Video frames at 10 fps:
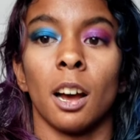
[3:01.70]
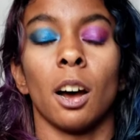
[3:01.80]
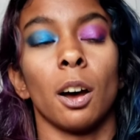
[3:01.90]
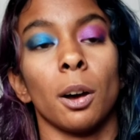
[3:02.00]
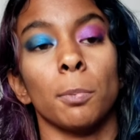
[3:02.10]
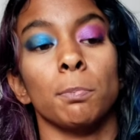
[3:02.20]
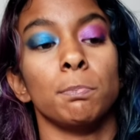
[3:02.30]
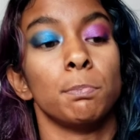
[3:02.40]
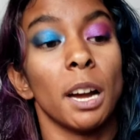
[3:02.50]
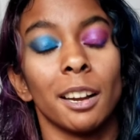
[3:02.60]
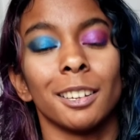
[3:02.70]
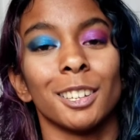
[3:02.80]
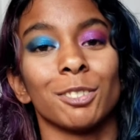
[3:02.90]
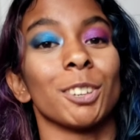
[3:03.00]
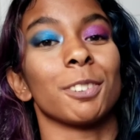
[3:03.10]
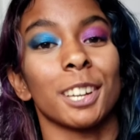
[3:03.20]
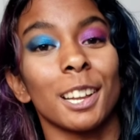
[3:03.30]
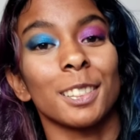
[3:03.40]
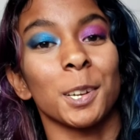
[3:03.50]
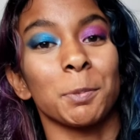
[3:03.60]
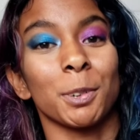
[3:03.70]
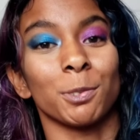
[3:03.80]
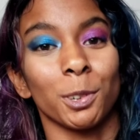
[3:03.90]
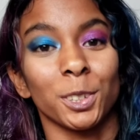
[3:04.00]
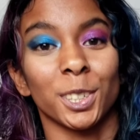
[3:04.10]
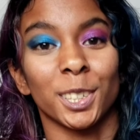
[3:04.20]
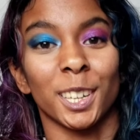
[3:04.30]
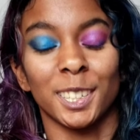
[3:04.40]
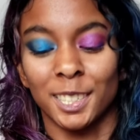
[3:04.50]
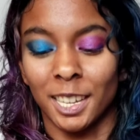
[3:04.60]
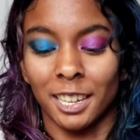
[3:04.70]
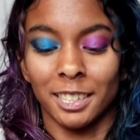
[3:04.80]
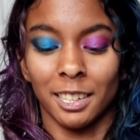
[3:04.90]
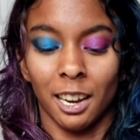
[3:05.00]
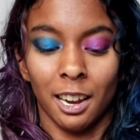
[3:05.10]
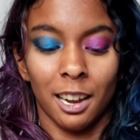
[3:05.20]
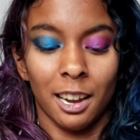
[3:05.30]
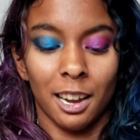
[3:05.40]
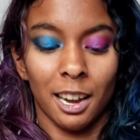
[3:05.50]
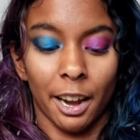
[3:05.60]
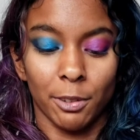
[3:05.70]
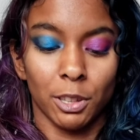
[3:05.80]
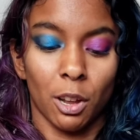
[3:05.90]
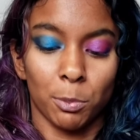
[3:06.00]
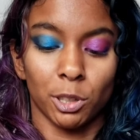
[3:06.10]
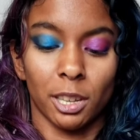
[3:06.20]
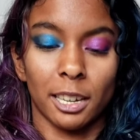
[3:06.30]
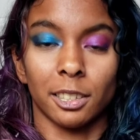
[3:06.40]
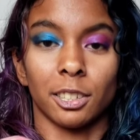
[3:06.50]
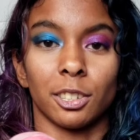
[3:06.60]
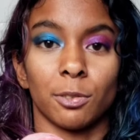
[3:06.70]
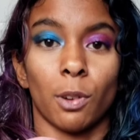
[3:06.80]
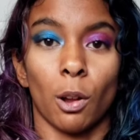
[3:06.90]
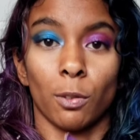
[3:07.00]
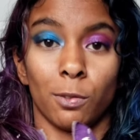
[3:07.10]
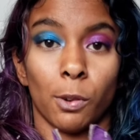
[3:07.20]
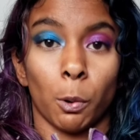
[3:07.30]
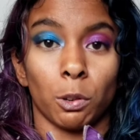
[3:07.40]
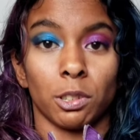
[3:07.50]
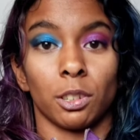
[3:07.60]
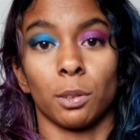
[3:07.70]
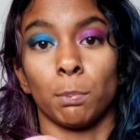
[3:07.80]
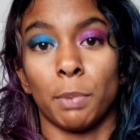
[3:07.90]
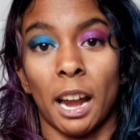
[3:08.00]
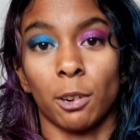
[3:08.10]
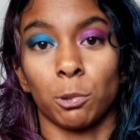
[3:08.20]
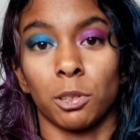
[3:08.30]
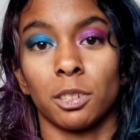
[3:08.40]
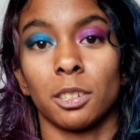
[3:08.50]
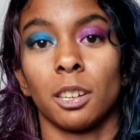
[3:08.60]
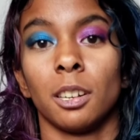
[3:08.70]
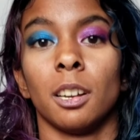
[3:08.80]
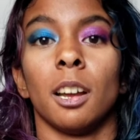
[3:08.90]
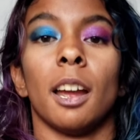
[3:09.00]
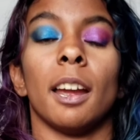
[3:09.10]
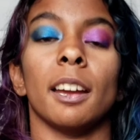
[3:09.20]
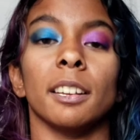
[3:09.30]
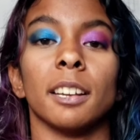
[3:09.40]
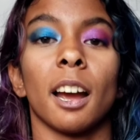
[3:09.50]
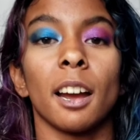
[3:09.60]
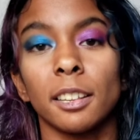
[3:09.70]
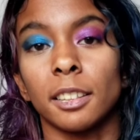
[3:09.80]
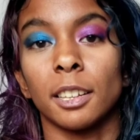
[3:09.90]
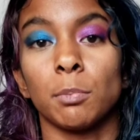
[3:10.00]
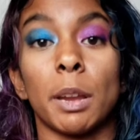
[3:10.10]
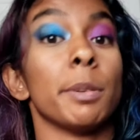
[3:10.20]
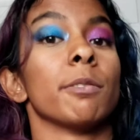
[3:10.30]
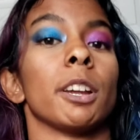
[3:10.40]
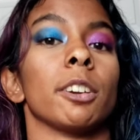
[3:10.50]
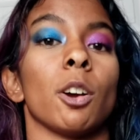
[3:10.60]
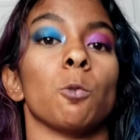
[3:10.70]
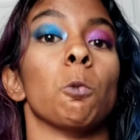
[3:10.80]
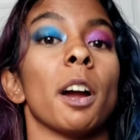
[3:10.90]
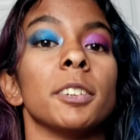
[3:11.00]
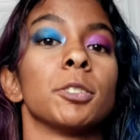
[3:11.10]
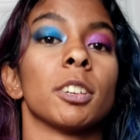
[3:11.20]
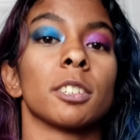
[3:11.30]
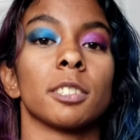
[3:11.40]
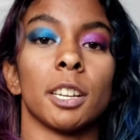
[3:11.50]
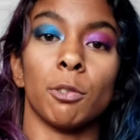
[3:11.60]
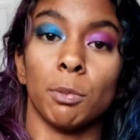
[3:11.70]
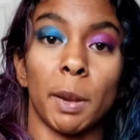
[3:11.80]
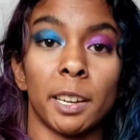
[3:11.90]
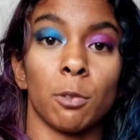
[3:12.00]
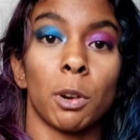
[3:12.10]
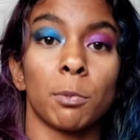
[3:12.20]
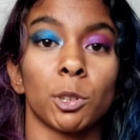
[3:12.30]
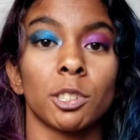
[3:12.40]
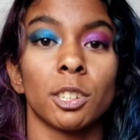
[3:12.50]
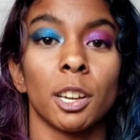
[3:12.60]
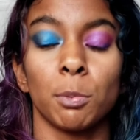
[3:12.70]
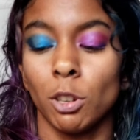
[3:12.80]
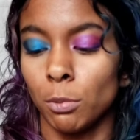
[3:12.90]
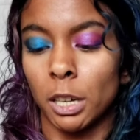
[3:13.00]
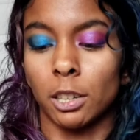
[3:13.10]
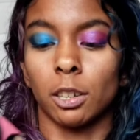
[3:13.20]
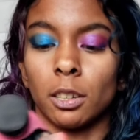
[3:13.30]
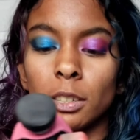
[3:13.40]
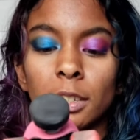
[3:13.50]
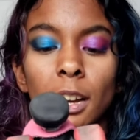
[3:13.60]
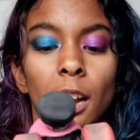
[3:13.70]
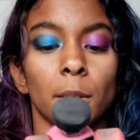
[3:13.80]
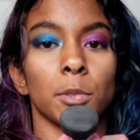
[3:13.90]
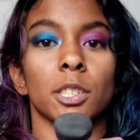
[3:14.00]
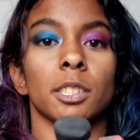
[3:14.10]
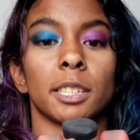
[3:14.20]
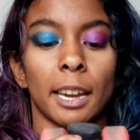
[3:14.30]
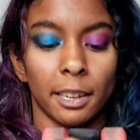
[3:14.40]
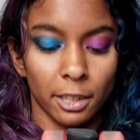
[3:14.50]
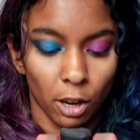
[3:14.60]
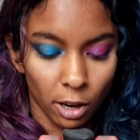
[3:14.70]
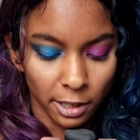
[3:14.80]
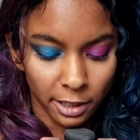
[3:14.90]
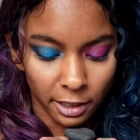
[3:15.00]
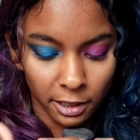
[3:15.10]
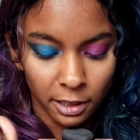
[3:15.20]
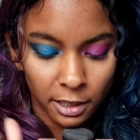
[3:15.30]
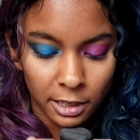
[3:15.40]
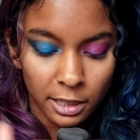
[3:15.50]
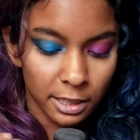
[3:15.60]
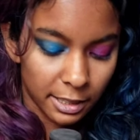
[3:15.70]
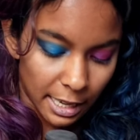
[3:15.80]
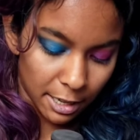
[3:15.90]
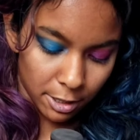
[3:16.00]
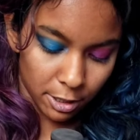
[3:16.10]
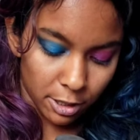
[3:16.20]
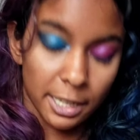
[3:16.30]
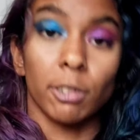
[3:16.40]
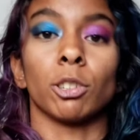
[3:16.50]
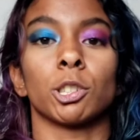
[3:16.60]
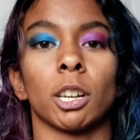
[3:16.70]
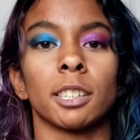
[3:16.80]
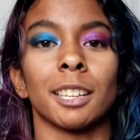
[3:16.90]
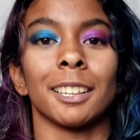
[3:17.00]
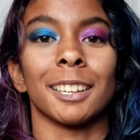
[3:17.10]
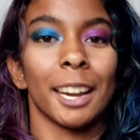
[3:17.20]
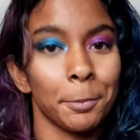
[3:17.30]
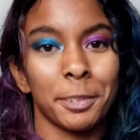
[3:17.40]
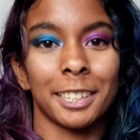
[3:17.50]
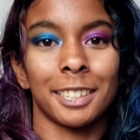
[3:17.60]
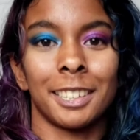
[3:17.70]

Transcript: But if I forget that I'm on roller skates, then I have a lot more likelihood of falling forward or backward. And I think maybe if I got wide trucks, it would make it way more stable, but currently I'm just skating on the standard narrow trucks that they came with.